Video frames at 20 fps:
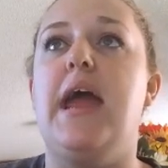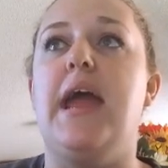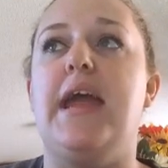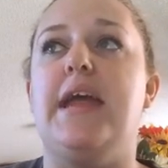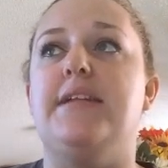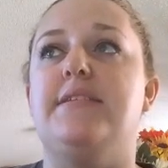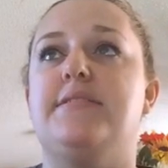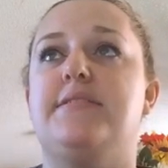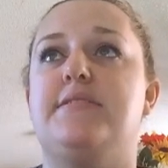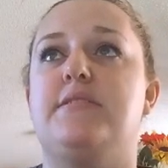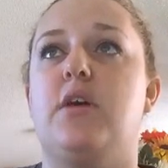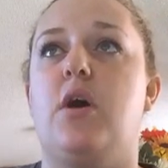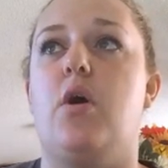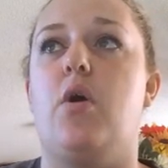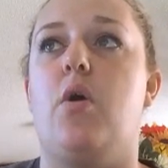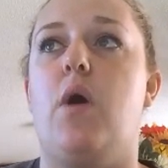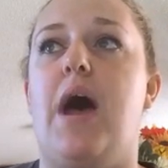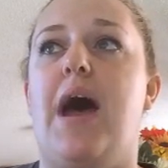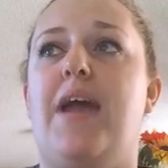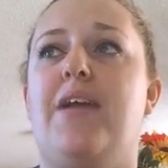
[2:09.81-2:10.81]
and
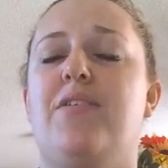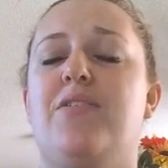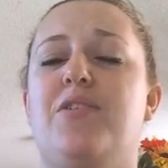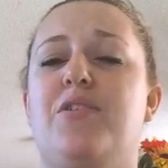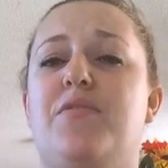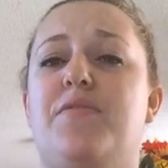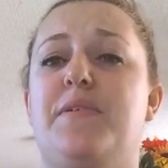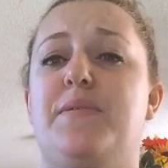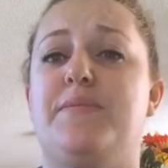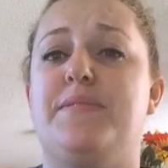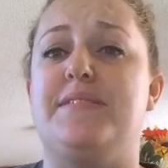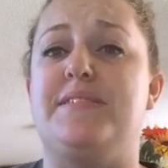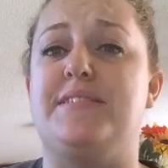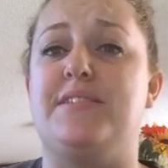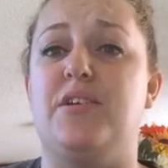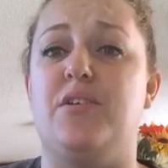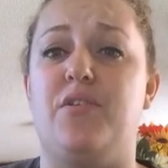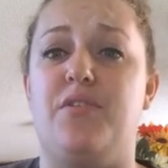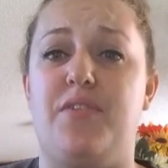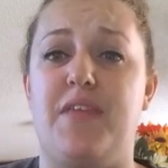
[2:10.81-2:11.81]
so I don't know if it was
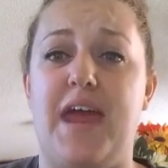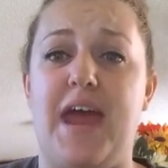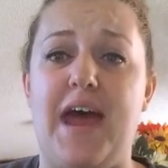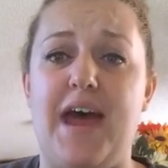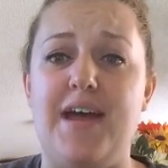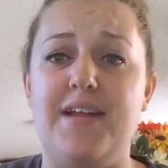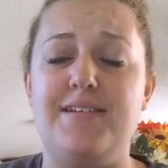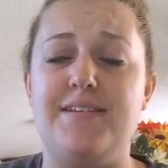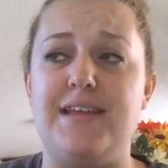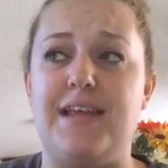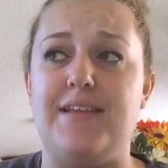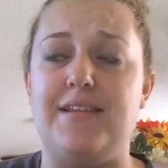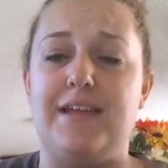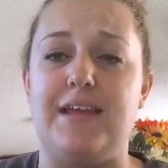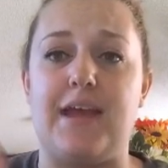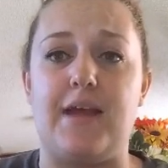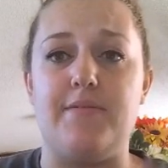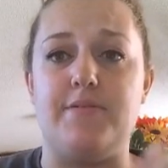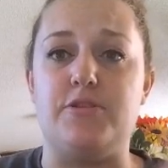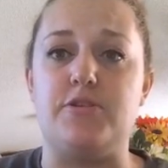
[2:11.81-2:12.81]
still that and
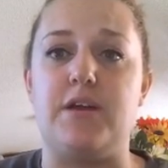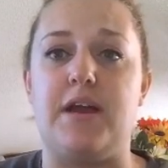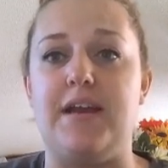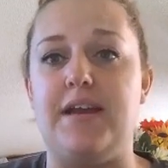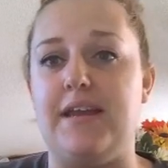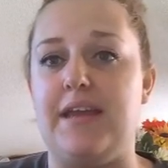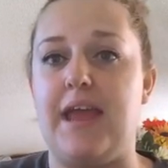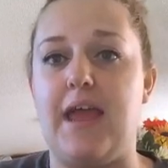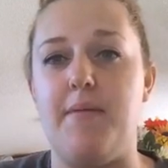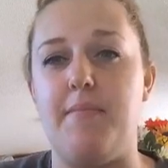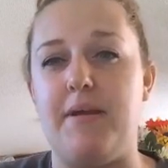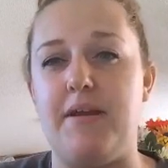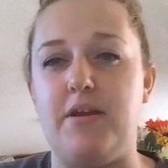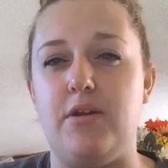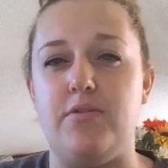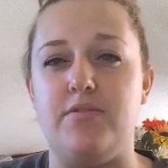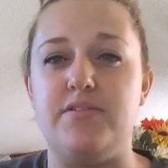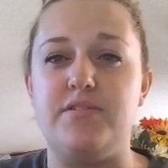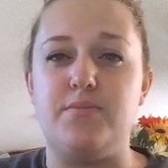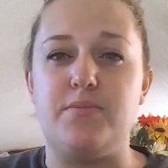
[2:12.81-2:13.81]
like I was trying to get my
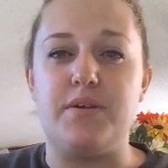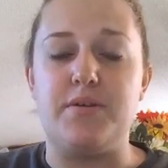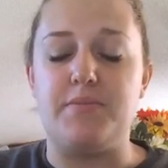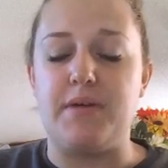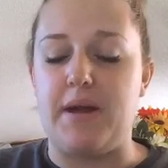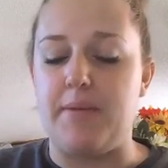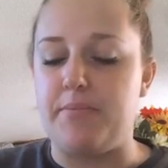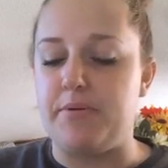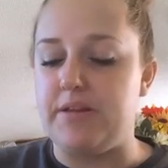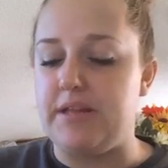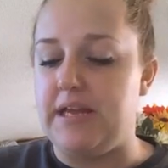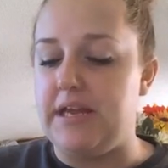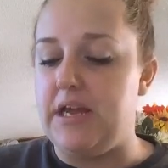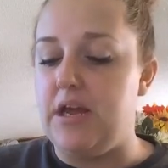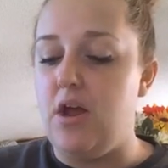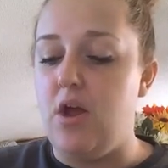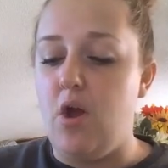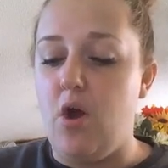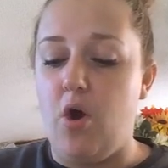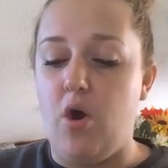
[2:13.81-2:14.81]
nose to work properly,
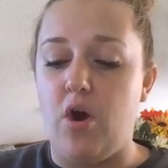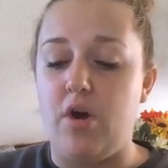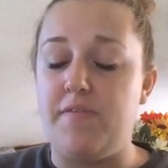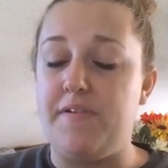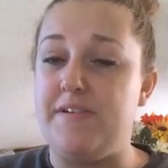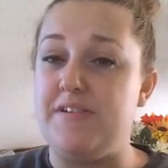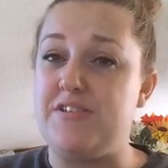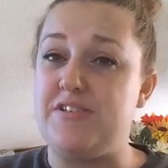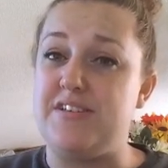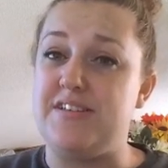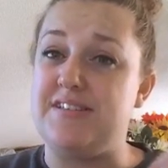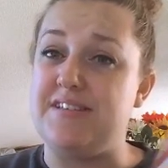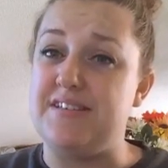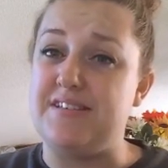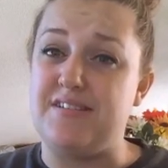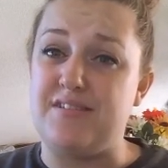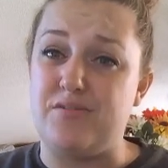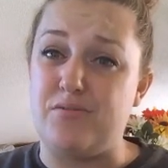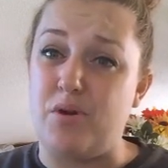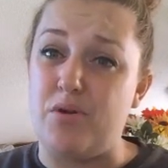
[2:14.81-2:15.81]
or if it's just
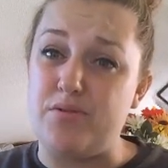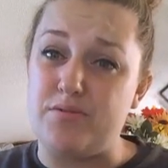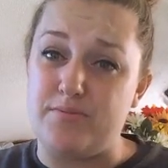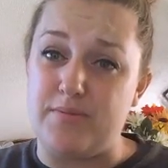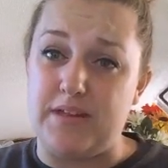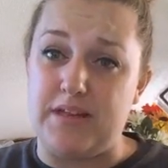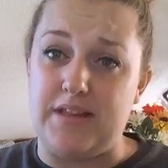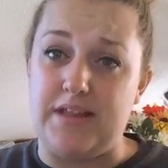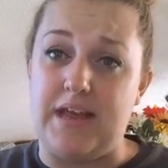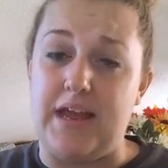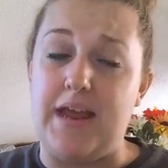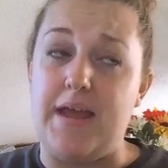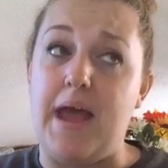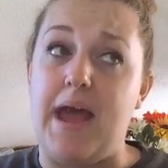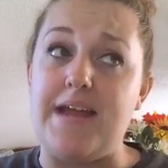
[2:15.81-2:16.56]
this throw's really light.